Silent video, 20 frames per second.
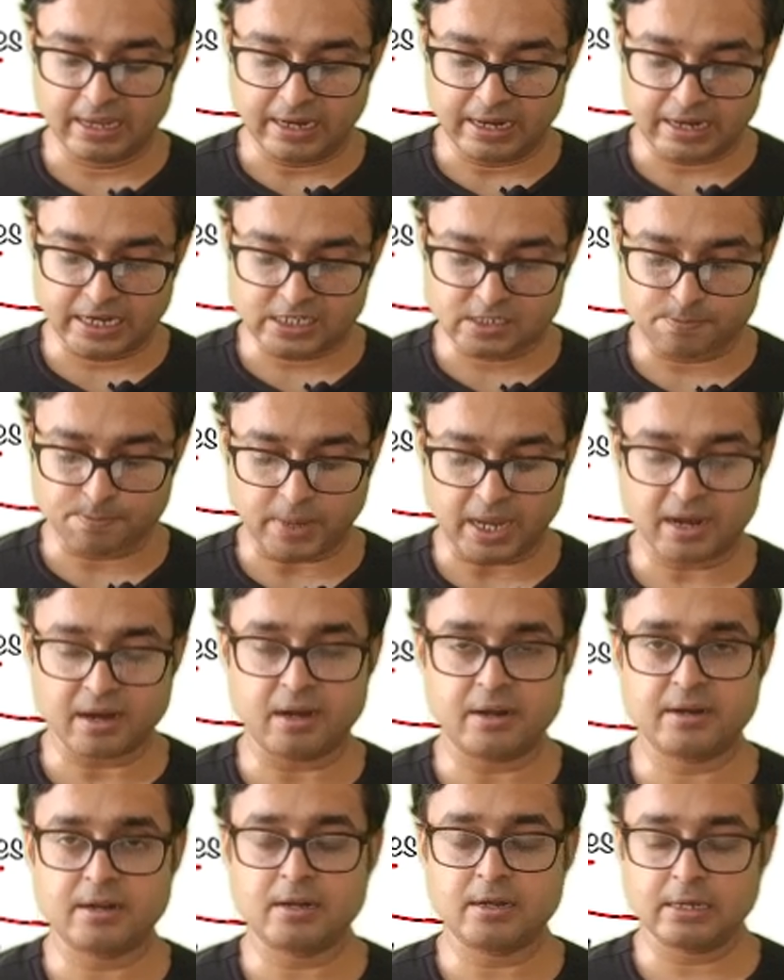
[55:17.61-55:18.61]
It is
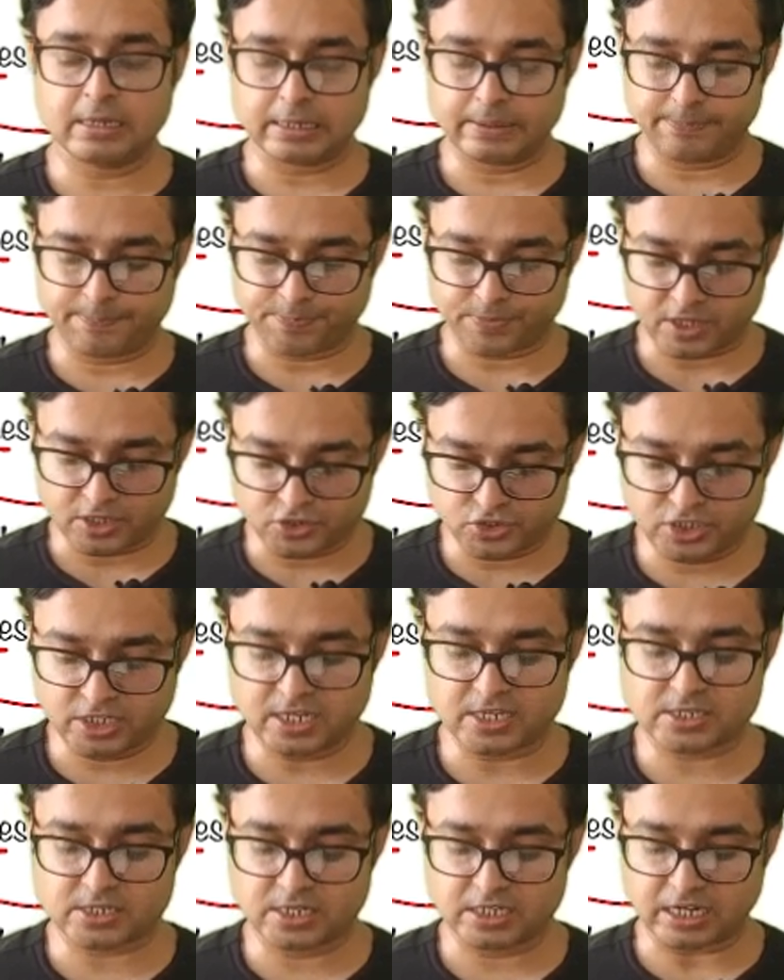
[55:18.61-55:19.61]
McArdle
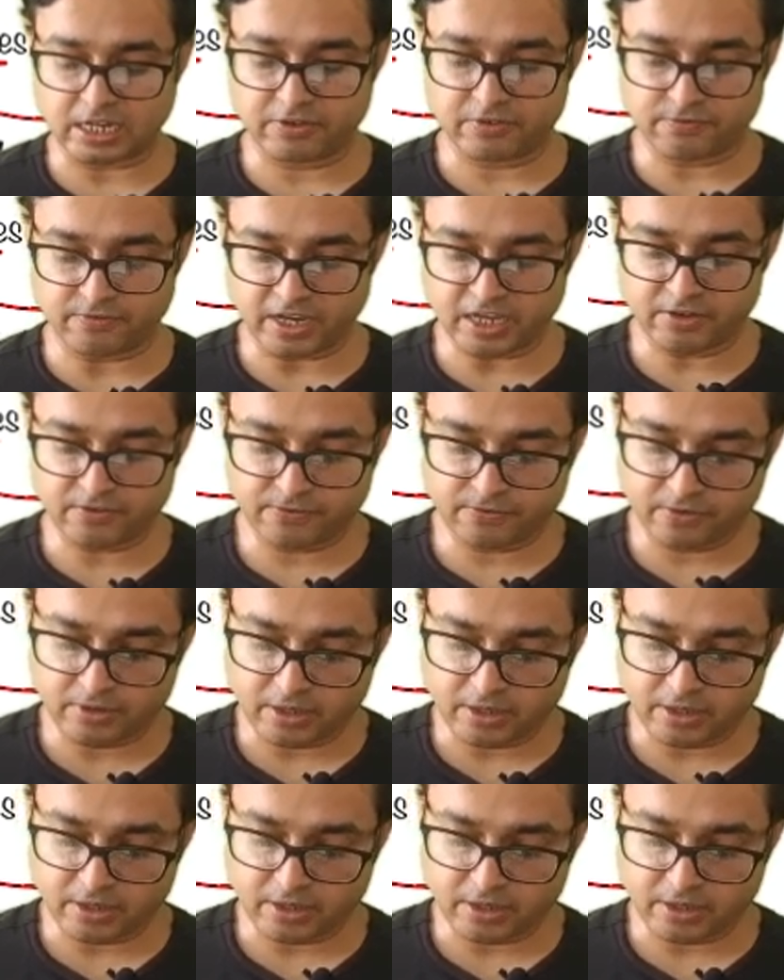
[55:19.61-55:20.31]
GST type 5.